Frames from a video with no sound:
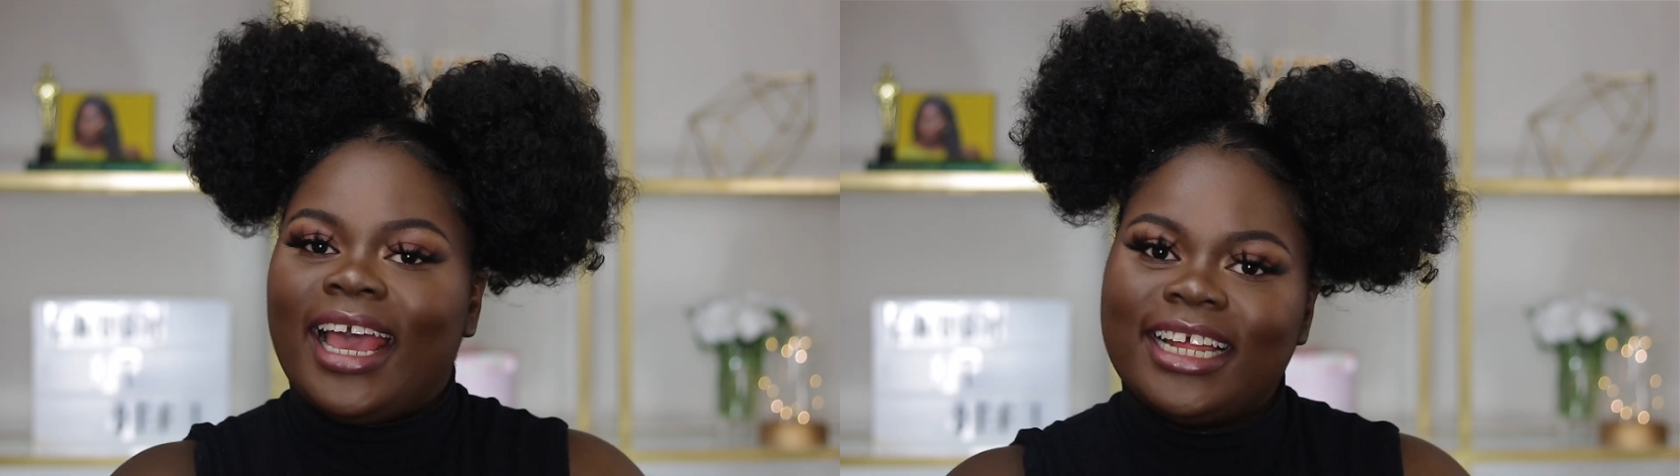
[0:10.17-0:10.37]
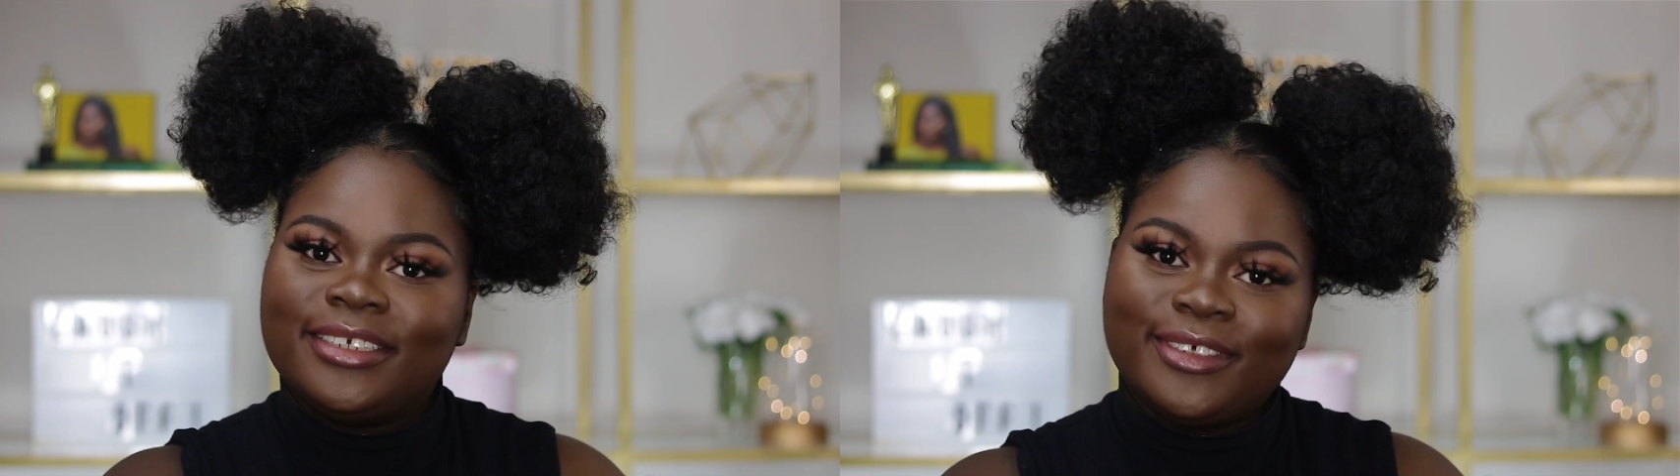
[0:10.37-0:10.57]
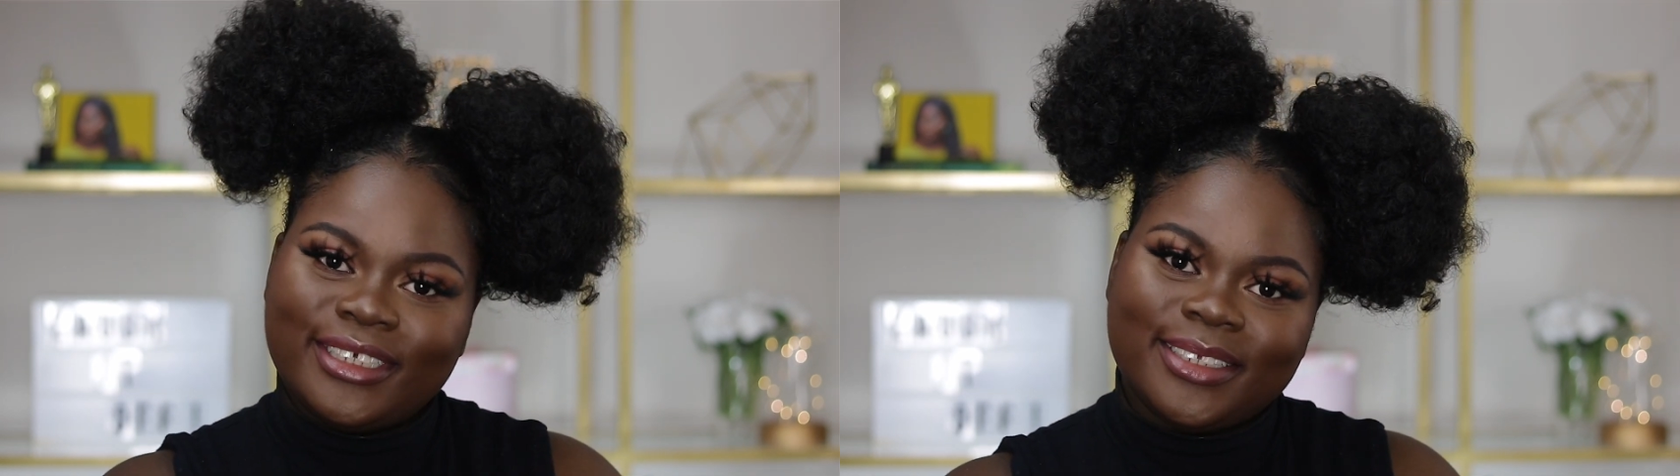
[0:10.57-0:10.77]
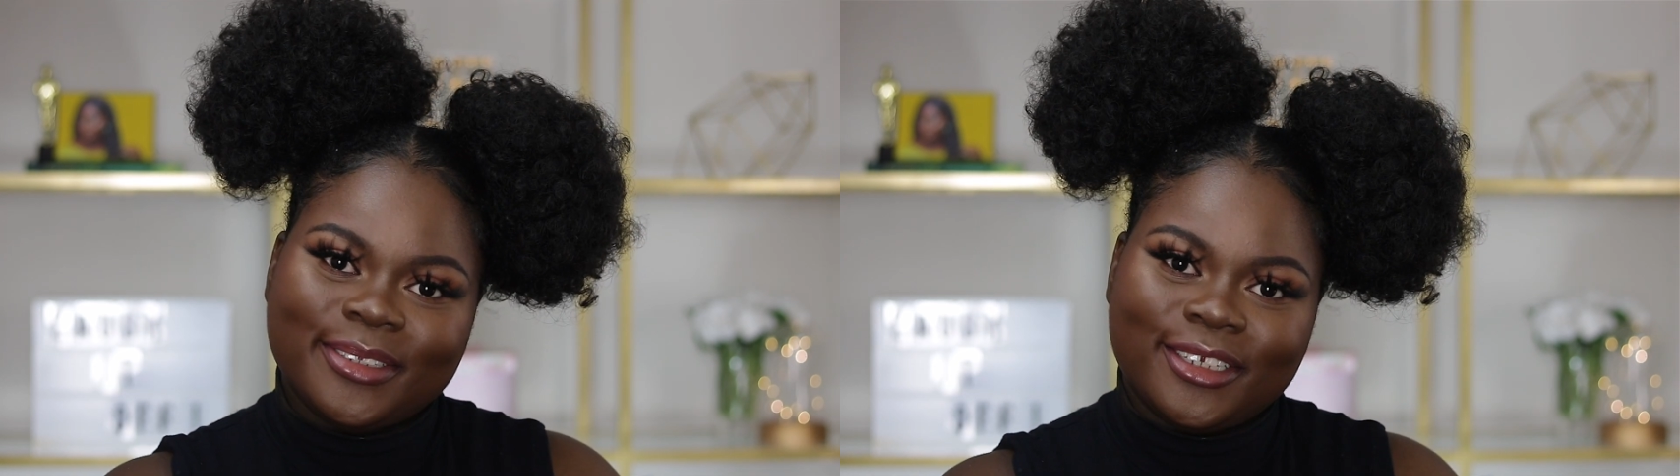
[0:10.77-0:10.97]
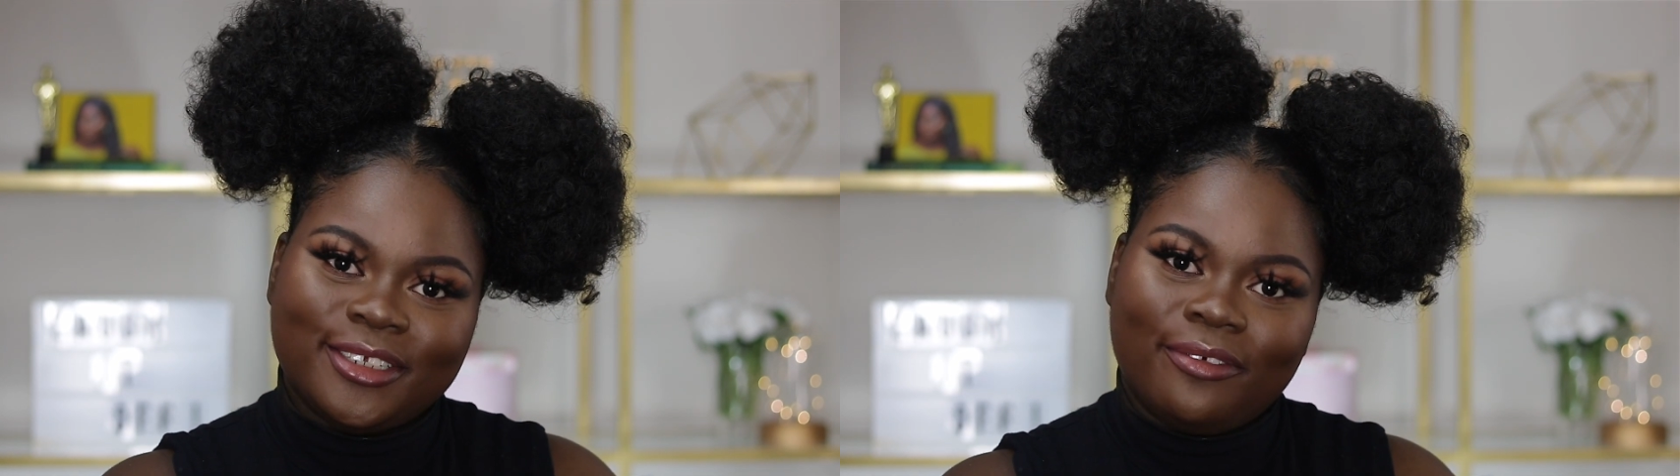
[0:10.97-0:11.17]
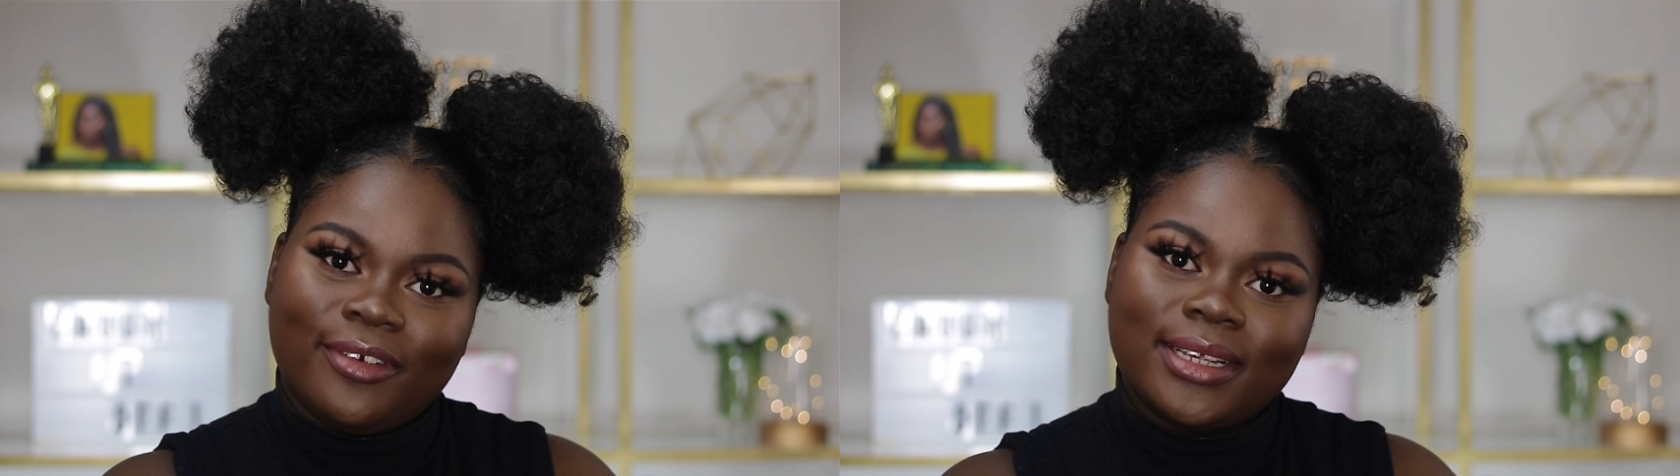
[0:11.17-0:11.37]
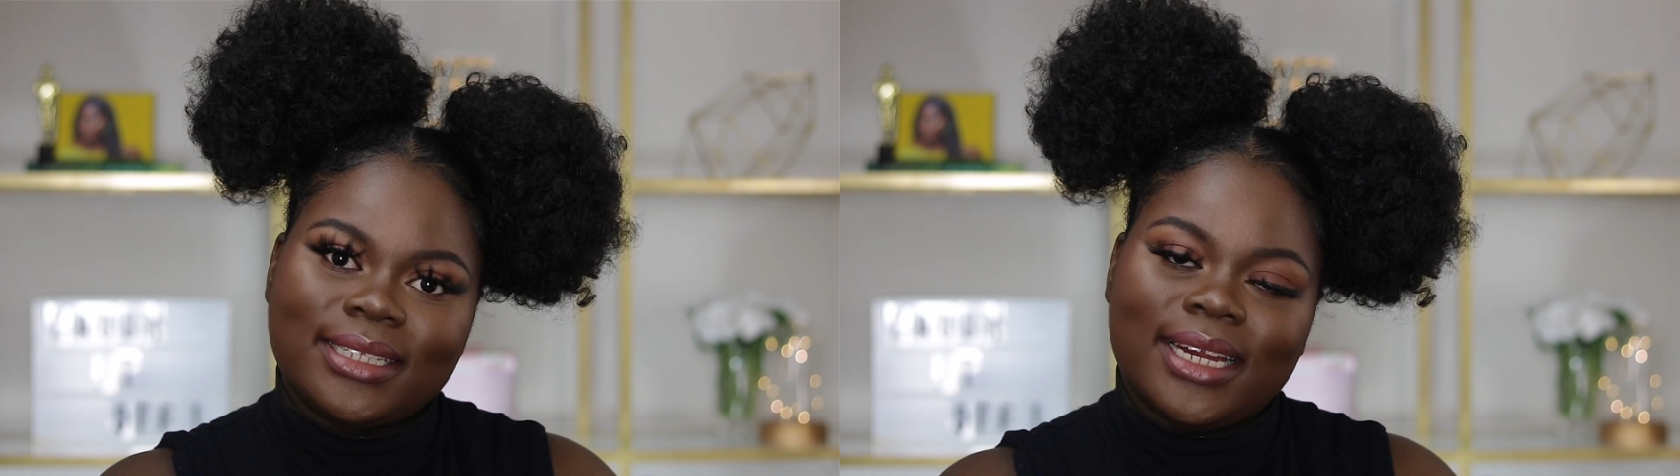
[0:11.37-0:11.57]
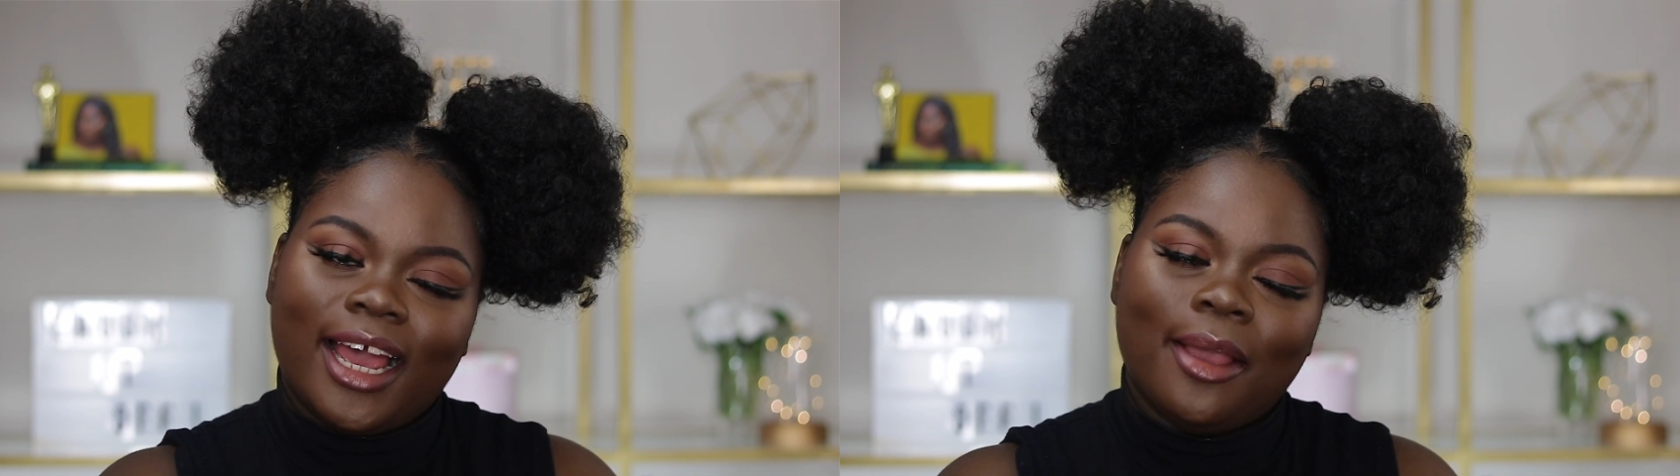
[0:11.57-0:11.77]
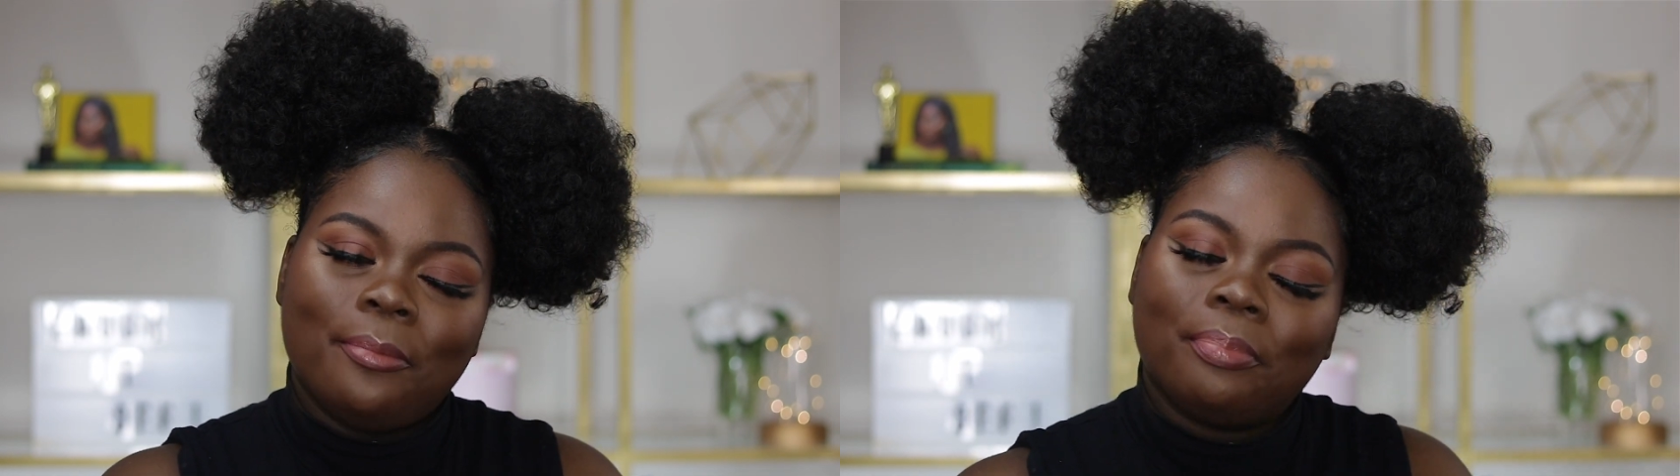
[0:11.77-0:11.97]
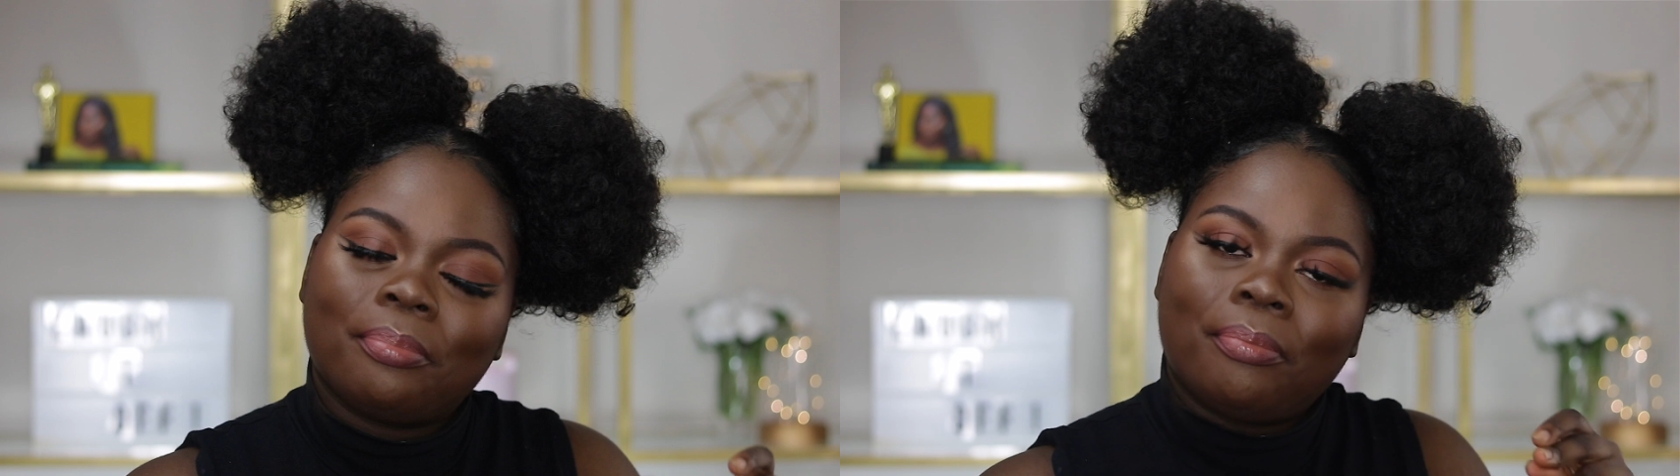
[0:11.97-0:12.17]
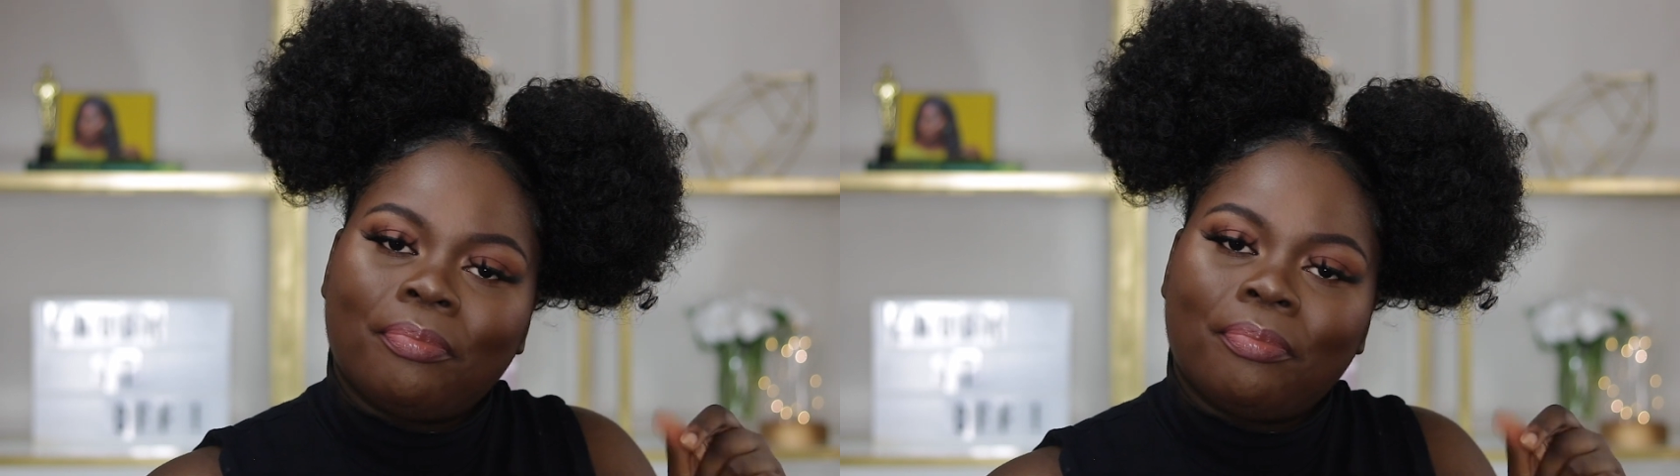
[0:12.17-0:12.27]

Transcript: And if this is not your first time,